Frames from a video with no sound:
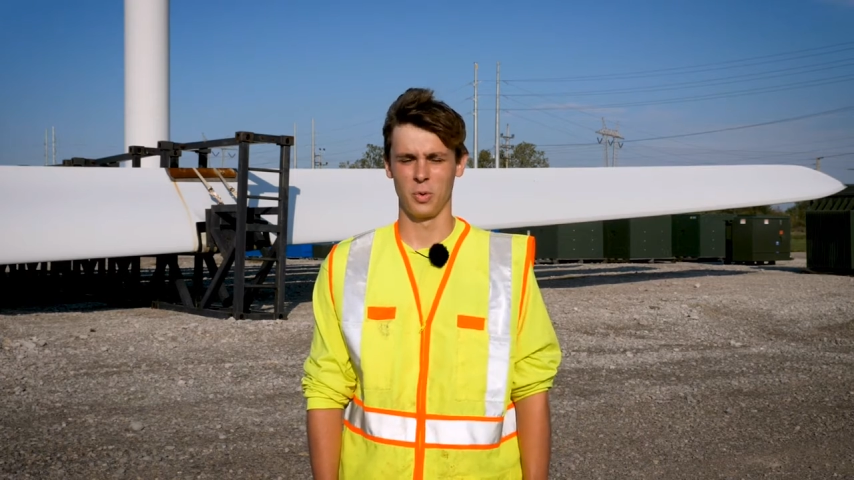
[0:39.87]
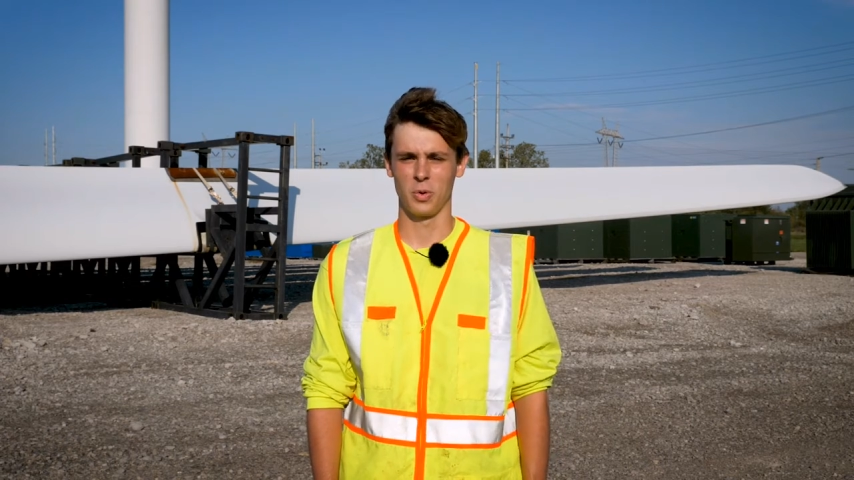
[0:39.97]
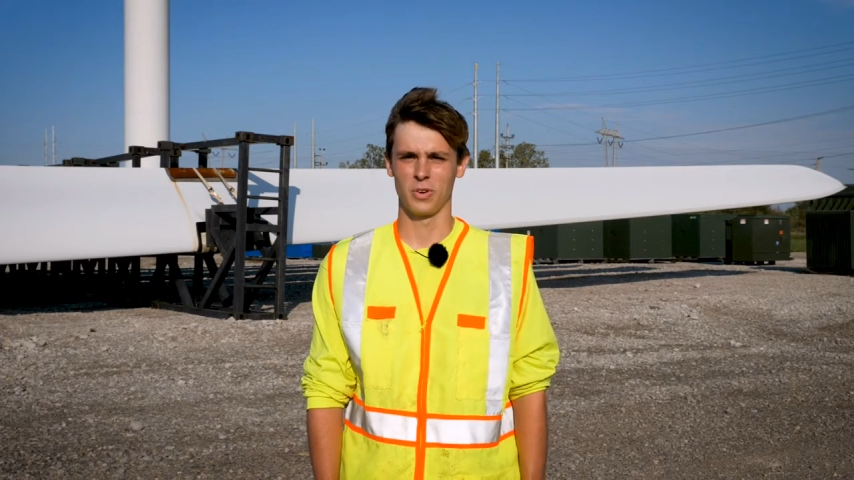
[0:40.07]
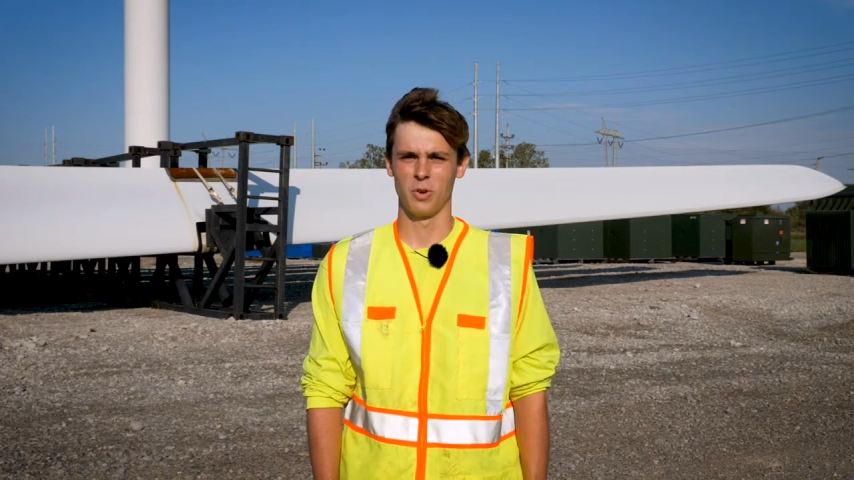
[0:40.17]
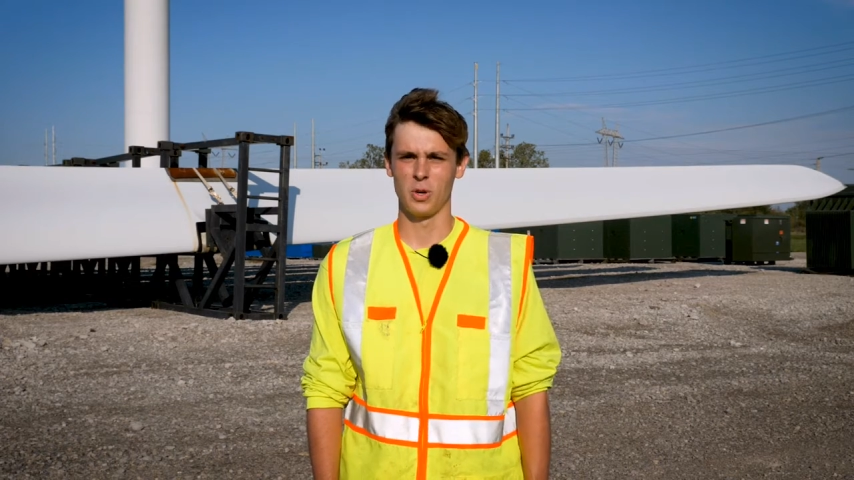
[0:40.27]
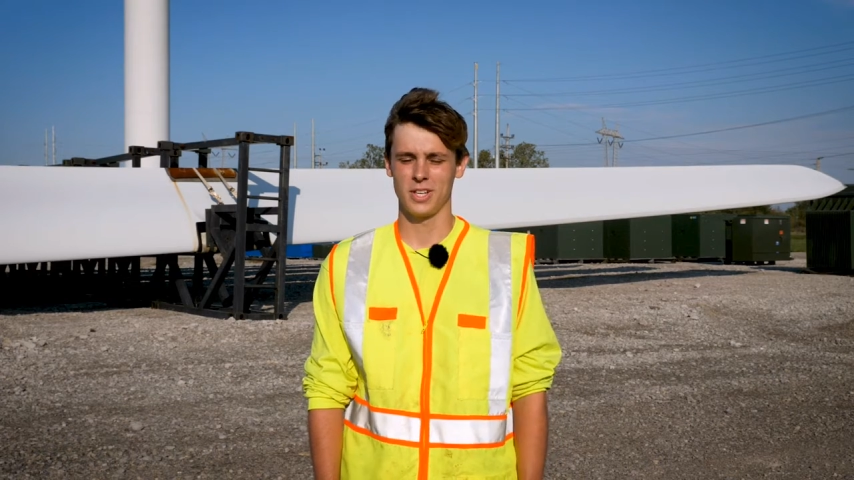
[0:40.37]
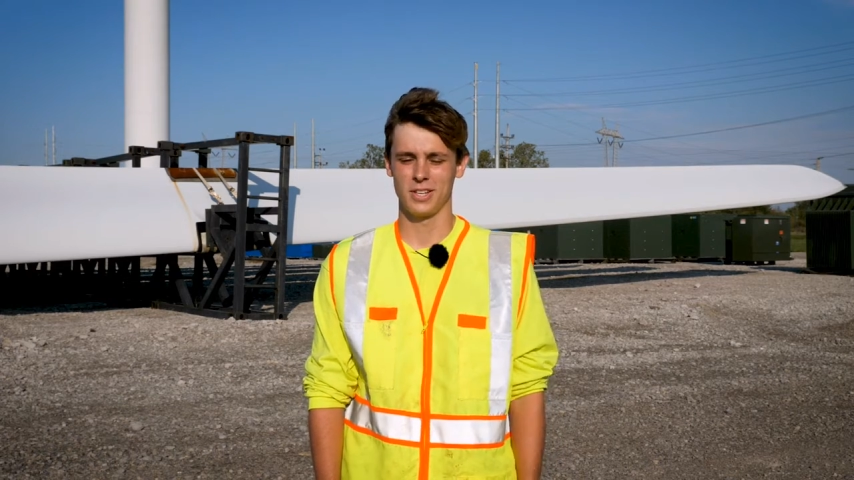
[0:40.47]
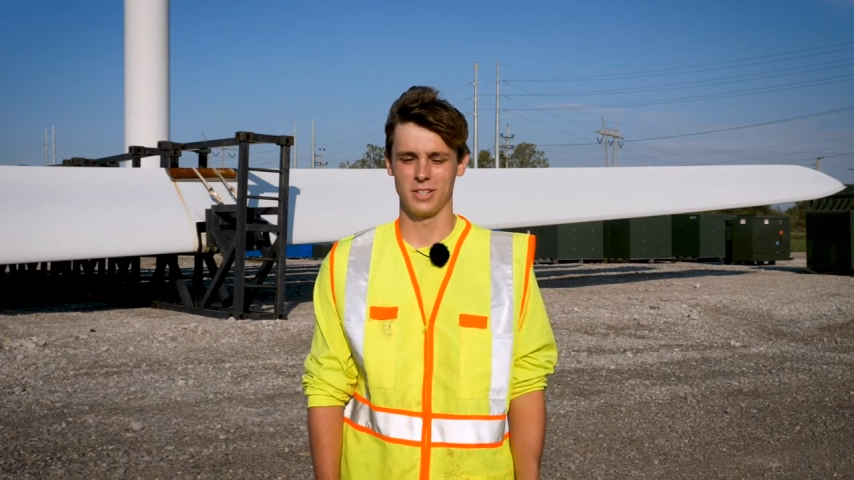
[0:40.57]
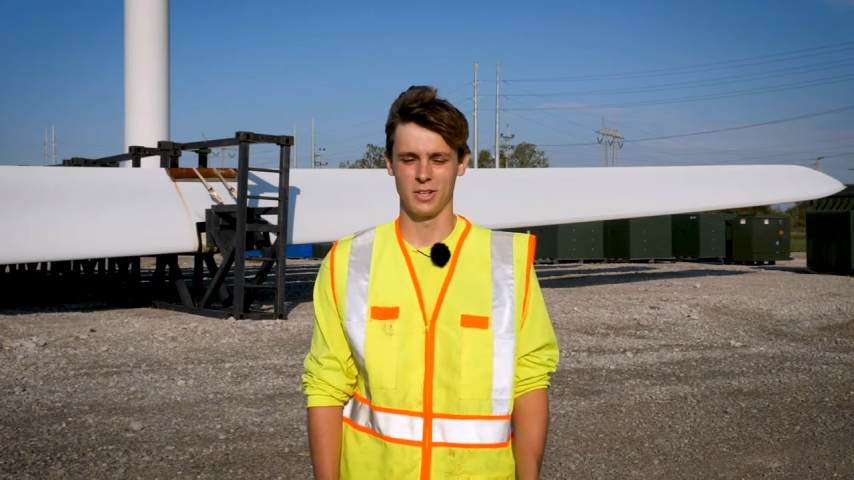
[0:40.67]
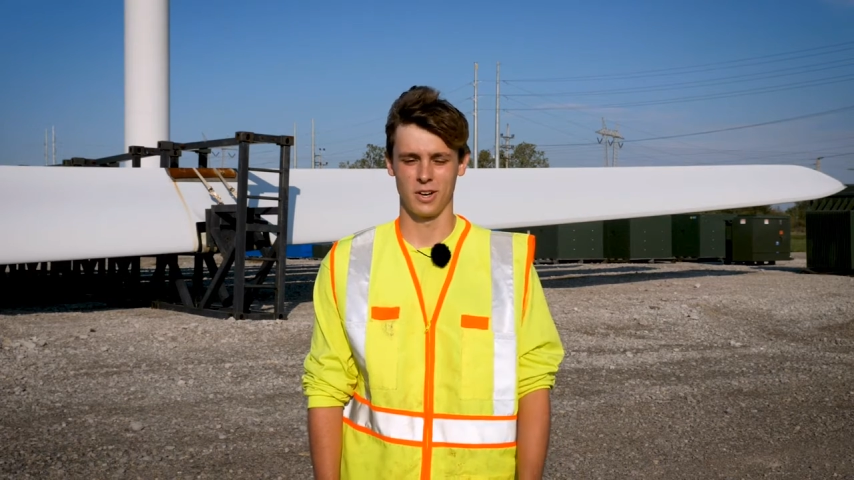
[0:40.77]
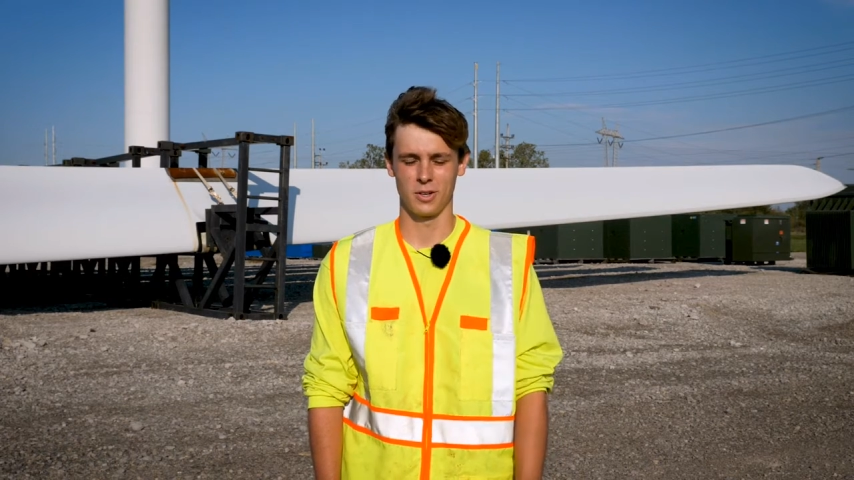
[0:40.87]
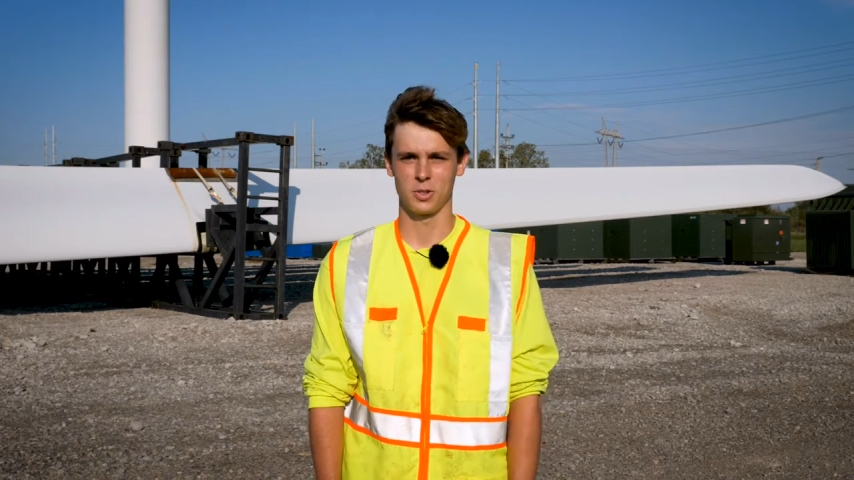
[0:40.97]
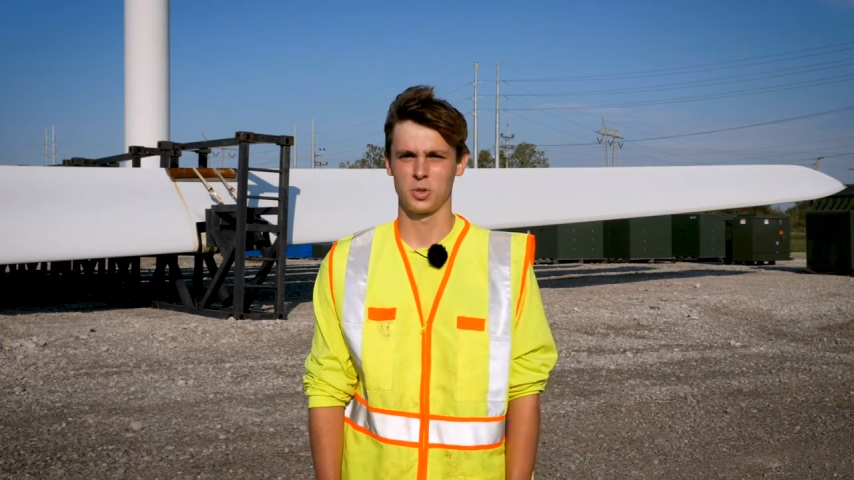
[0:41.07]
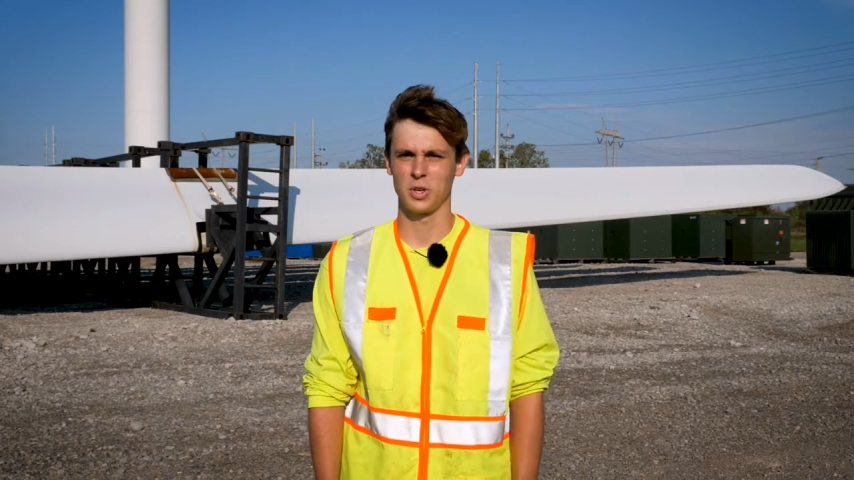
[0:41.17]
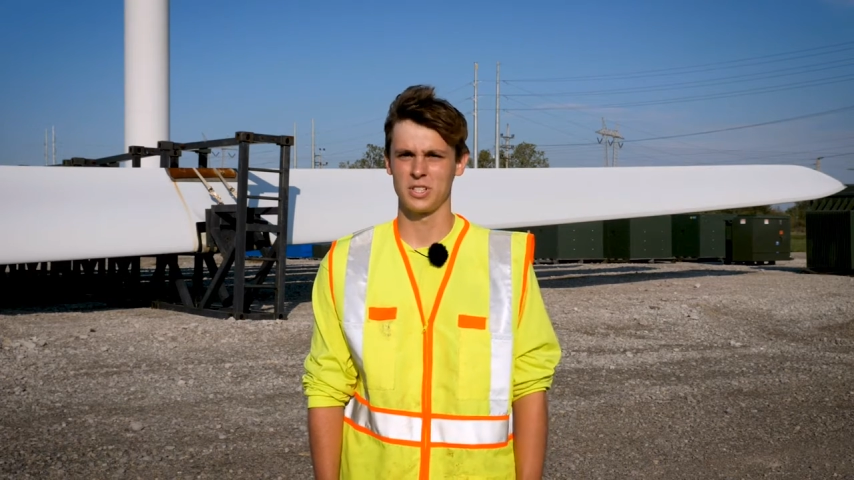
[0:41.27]
we rotate into our
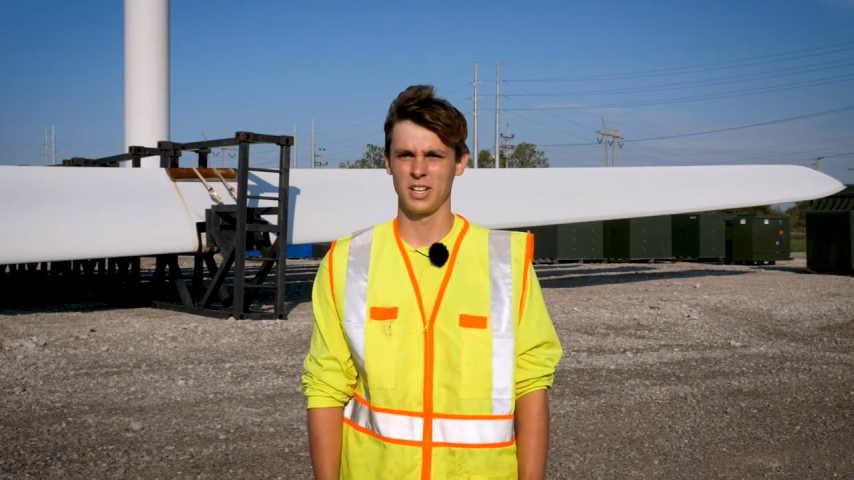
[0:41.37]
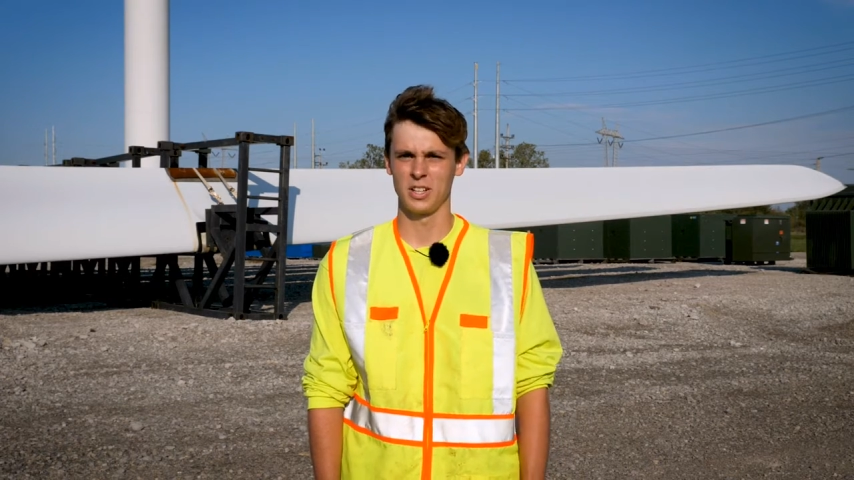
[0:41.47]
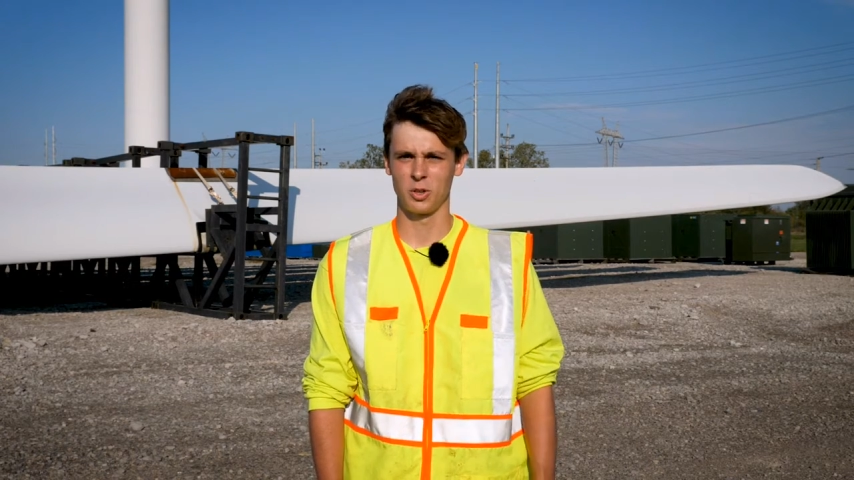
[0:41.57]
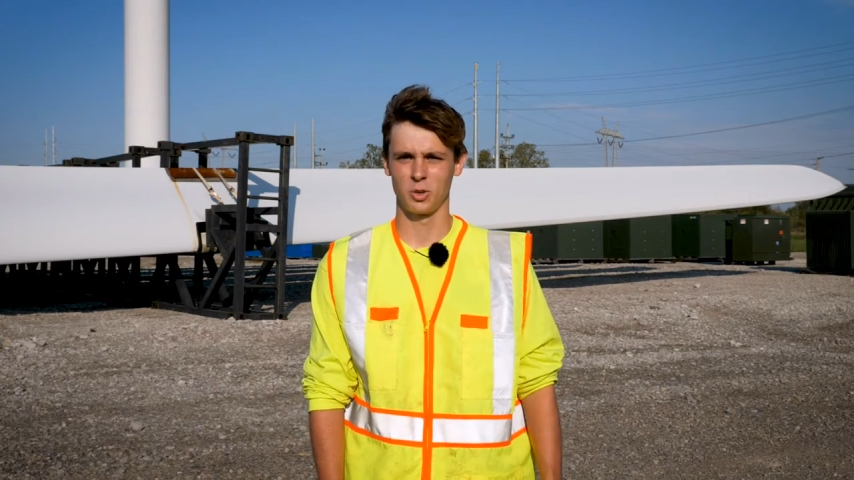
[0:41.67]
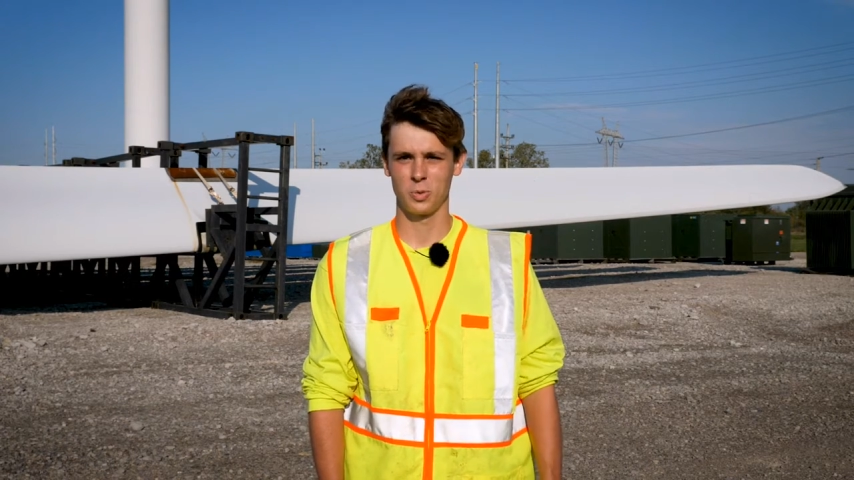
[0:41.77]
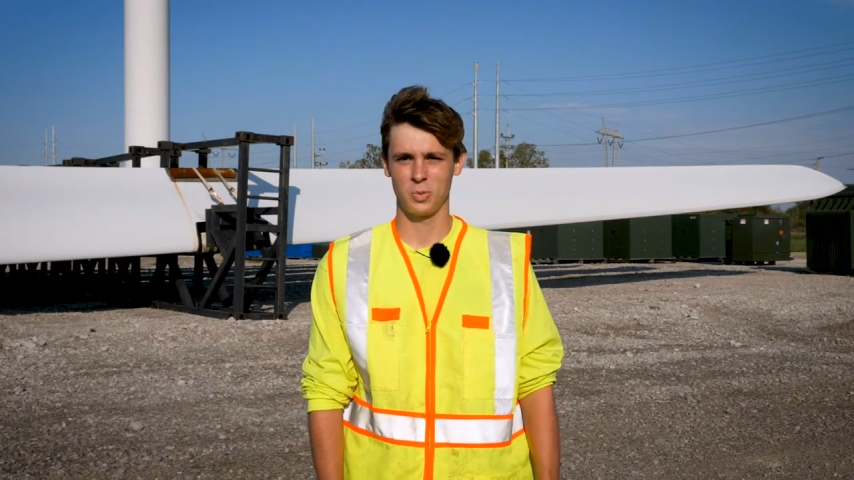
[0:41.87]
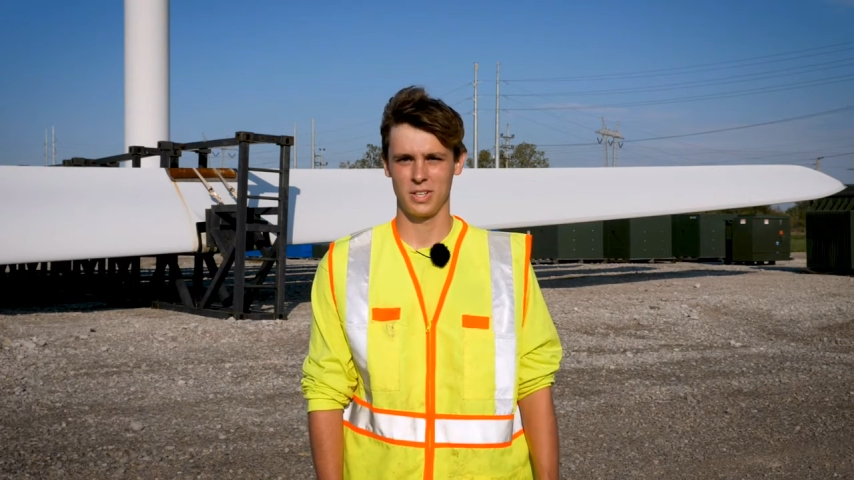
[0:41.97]
storytelling group.